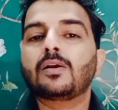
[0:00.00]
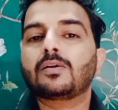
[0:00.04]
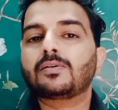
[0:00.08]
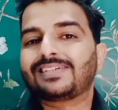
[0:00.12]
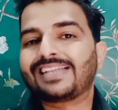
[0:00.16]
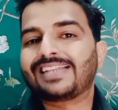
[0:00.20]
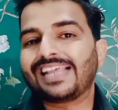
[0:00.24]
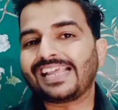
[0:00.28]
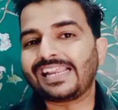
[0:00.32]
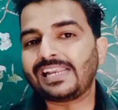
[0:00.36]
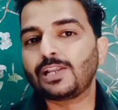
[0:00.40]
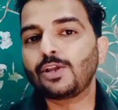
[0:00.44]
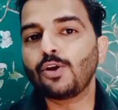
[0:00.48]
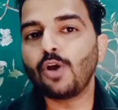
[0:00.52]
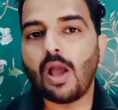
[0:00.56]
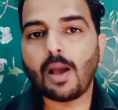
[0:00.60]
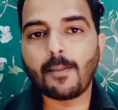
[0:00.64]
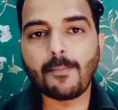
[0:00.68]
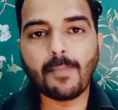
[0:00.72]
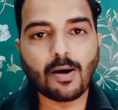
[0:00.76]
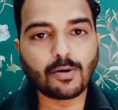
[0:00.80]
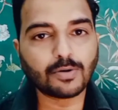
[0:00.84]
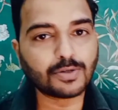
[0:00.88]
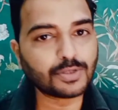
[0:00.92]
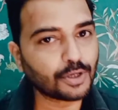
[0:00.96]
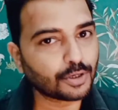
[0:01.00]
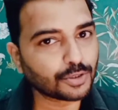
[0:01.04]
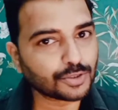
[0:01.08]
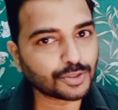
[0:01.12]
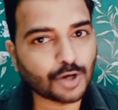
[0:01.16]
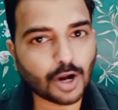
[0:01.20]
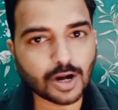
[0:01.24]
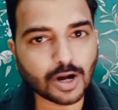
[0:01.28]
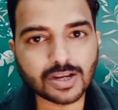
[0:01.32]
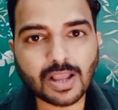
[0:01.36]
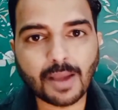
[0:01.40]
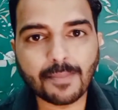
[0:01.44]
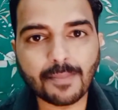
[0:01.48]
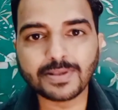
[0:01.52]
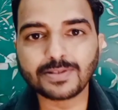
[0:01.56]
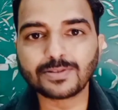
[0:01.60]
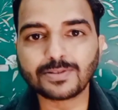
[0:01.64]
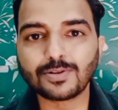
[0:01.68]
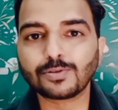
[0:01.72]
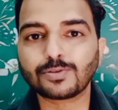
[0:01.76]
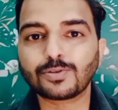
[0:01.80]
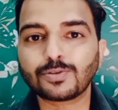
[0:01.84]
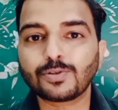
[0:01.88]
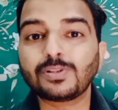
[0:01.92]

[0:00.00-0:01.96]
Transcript: tell you about your shortcomings also.